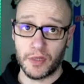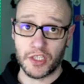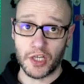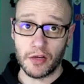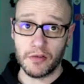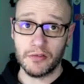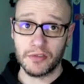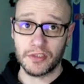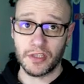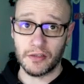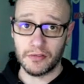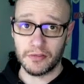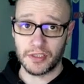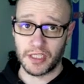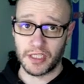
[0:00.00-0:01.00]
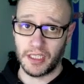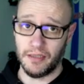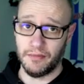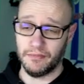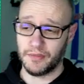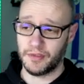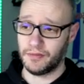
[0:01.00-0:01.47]
If we chose those
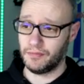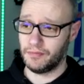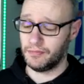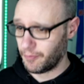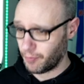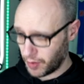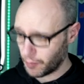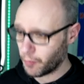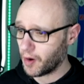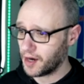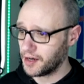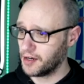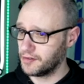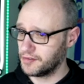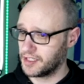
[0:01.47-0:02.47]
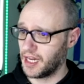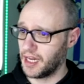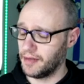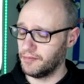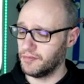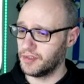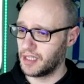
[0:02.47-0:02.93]
teams and we won those
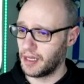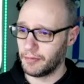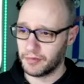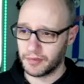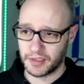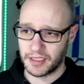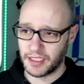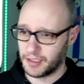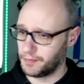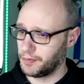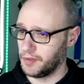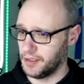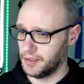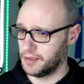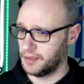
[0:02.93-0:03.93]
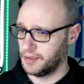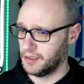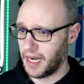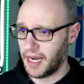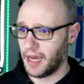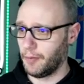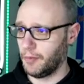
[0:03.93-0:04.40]
games, that was six points.
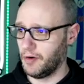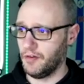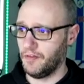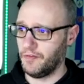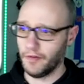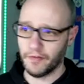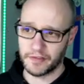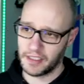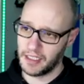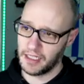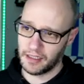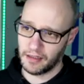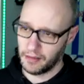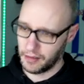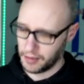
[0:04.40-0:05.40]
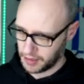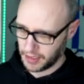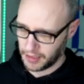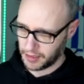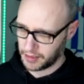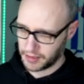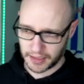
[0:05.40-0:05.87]
And that would have obviously got
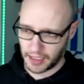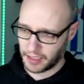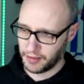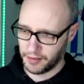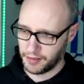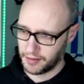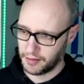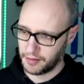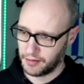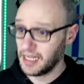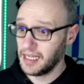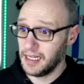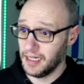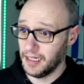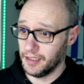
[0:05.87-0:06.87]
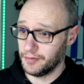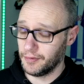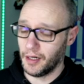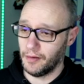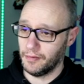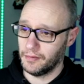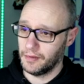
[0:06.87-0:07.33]
us second, clearly
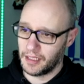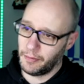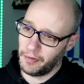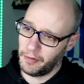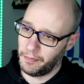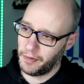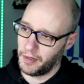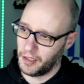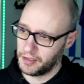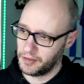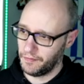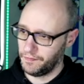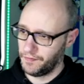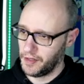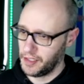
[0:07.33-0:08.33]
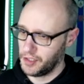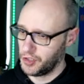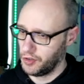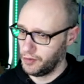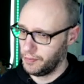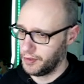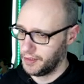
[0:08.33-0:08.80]
as well. That would have put us on
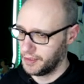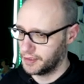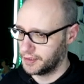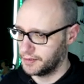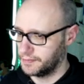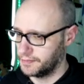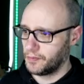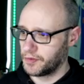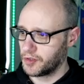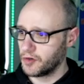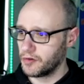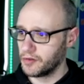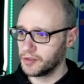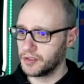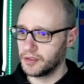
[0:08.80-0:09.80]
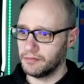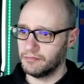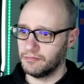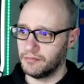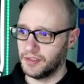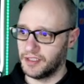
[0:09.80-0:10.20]
32 points. Top scorers,